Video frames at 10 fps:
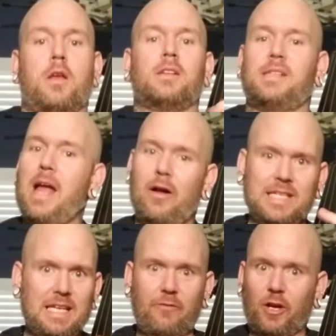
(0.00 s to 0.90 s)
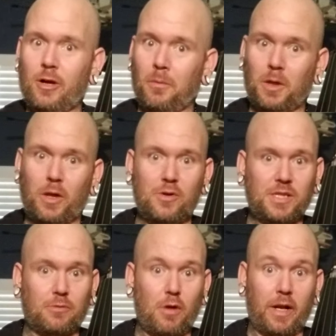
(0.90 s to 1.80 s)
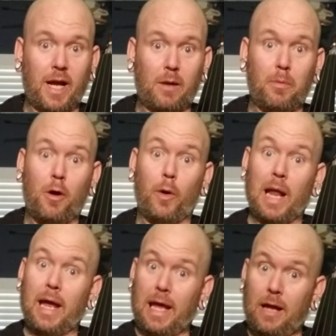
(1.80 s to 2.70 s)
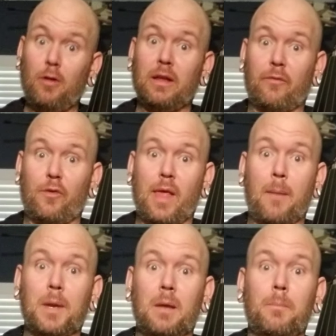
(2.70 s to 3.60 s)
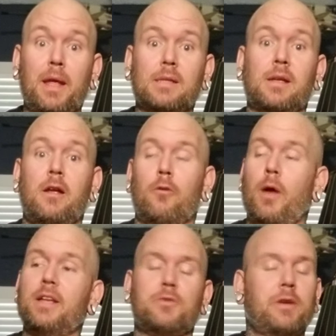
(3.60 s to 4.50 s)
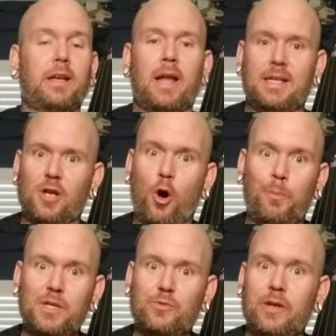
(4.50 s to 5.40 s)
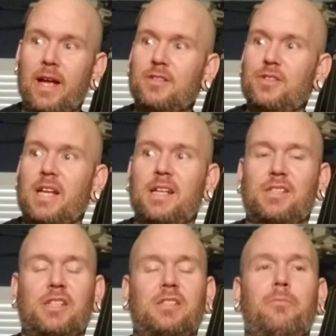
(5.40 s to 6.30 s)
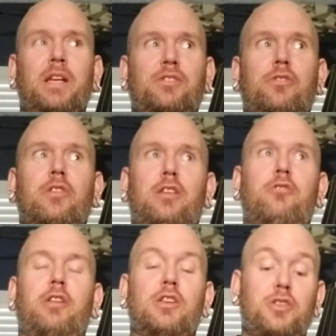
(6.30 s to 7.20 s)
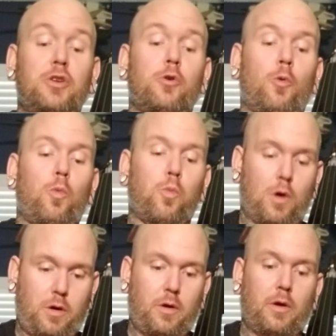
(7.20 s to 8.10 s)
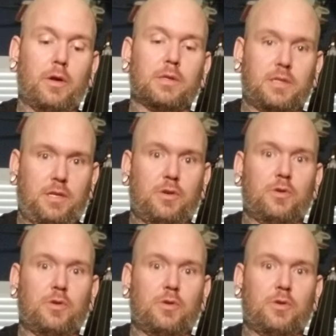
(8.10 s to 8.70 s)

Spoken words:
See how it didn't even come close to running out of bow, and I held it for that many beats, right? Doing a nice open string exercise just to make sure that you can do 1, 2, 3,